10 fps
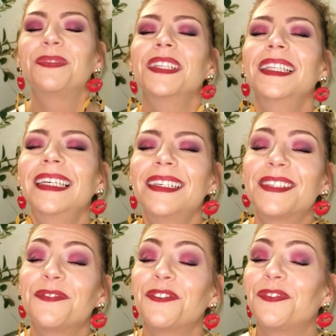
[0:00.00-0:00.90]
Please,
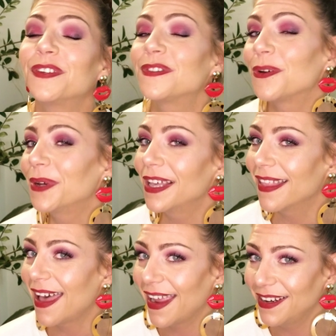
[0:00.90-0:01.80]
if you feel so
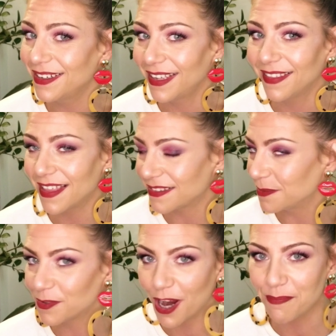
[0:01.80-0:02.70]
inclined, hit that
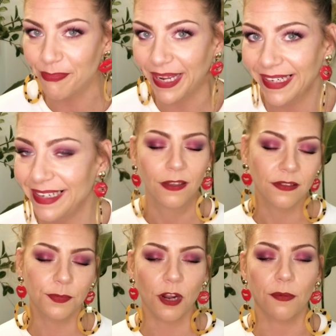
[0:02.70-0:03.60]
subscribe button.
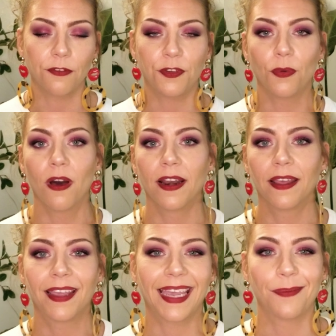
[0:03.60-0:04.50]
Subscribe if you want.
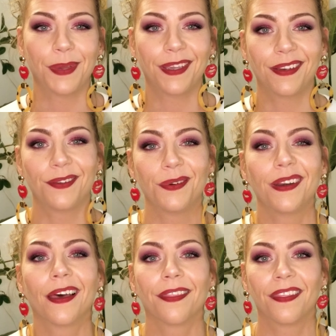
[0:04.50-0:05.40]
I can't make you do
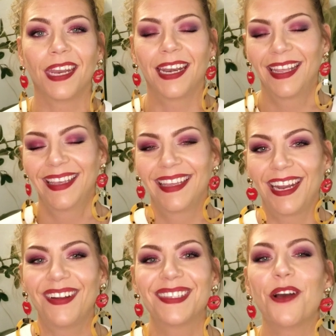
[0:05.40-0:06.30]
nothing.
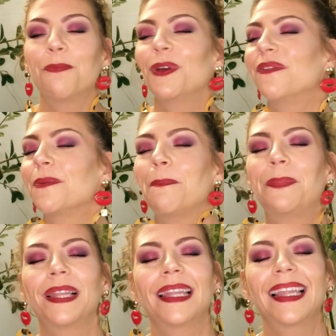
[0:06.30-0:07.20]
Anyways, I hope you have a
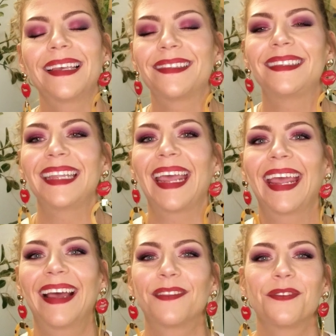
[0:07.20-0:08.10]
blessed
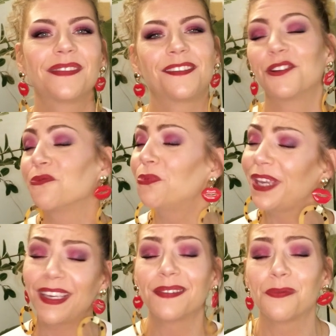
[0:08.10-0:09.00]
day. The rest of your
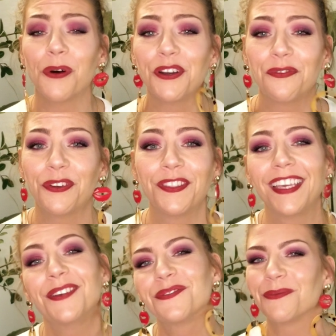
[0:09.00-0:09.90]
week is wonderful, and
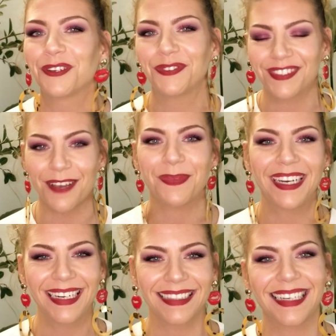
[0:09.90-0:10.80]
thank you so much for stopping
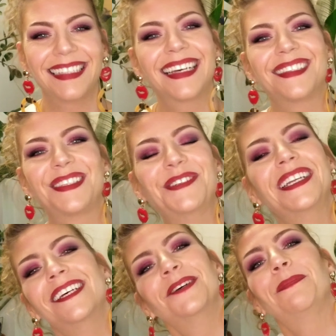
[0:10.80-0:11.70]
in. I'll talk to you guys
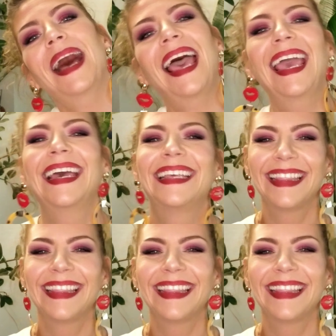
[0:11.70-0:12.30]
soon. Bye.